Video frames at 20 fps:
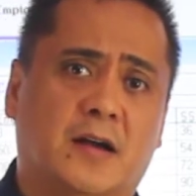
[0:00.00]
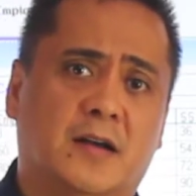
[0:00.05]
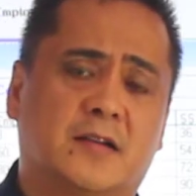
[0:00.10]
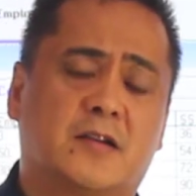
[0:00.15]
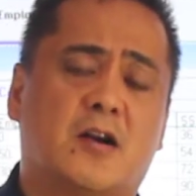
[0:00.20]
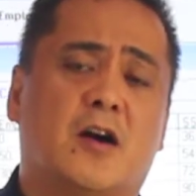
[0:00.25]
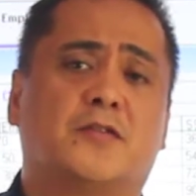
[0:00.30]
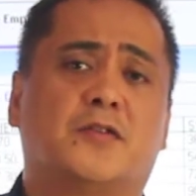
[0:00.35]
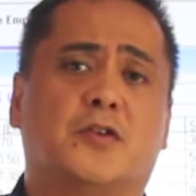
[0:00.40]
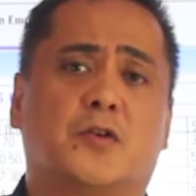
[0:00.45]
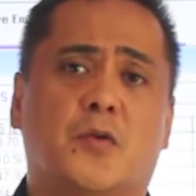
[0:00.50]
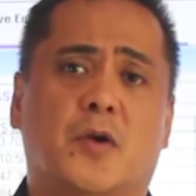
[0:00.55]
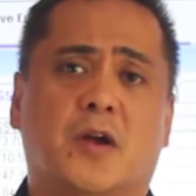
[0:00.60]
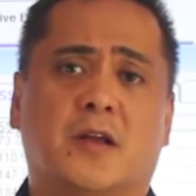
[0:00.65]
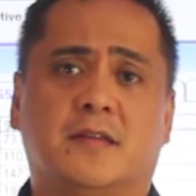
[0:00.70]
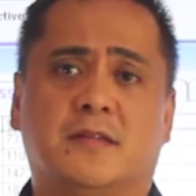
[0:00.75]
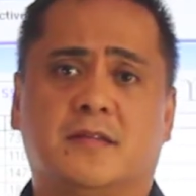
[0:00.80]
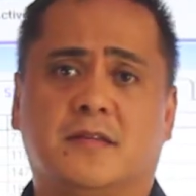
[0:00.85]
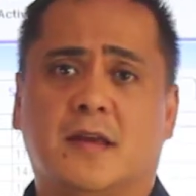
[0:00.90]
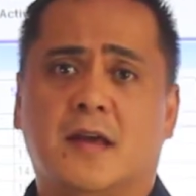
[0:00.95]

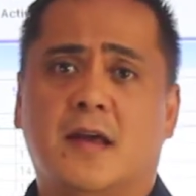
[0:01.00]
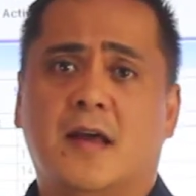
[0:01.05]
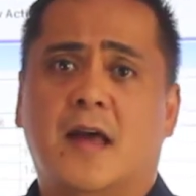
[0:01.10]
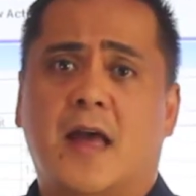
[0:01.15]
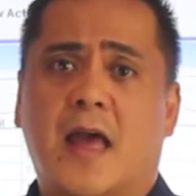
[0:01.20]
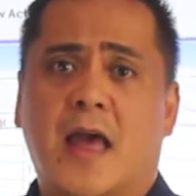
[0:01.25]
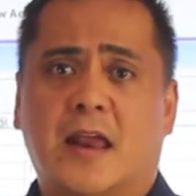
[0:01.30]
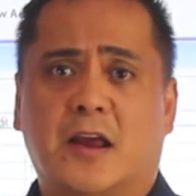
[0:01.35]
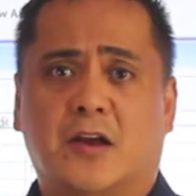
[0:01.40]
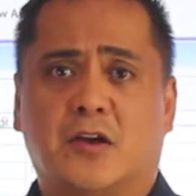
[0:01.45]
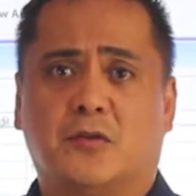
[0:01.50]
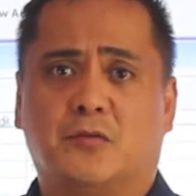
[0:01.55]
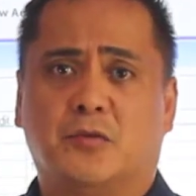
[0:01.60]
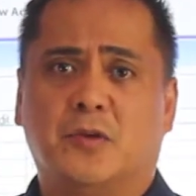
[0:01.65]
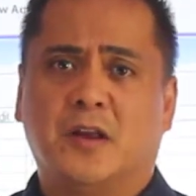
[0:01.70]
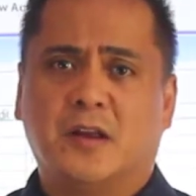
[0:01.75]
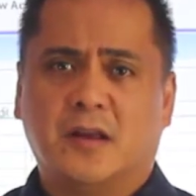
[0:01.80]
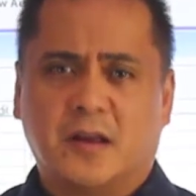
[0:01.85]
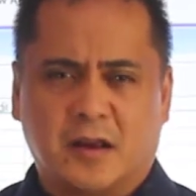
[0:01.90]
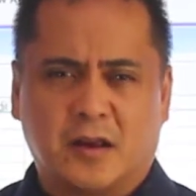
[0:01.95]
consequence, and it could
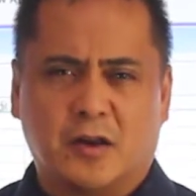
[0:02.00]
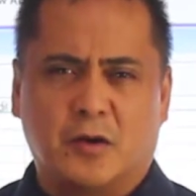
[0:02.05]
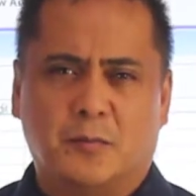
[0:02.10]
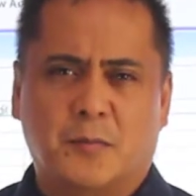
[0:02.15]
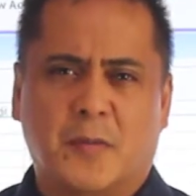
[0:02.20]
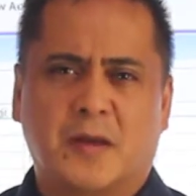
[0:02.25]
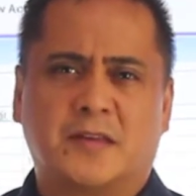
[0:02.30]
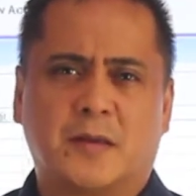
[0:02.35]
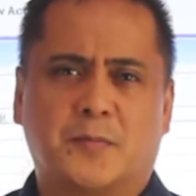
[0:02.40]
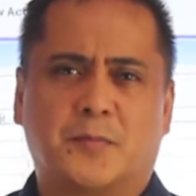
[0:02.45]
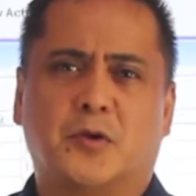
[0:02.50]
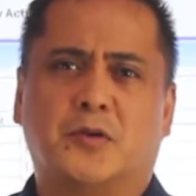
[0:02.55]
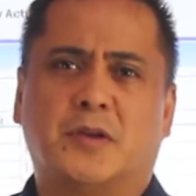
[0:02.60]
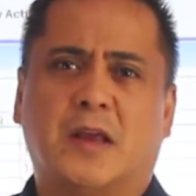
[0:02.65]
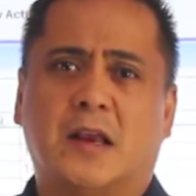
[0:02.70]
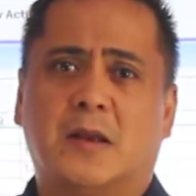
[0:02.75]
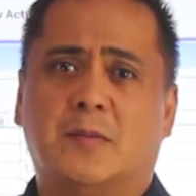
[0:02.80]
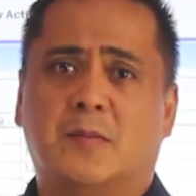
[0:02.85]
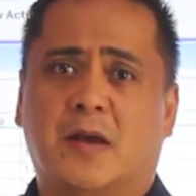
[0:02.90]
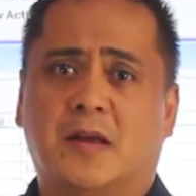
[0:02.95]
really mix up your
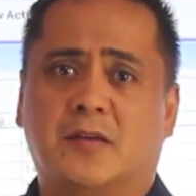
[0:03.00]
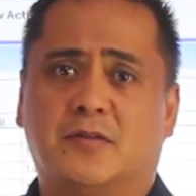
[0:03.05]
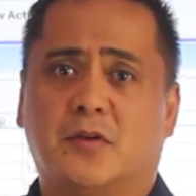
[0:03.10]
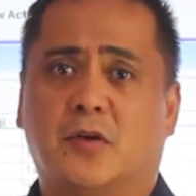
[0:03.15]
database.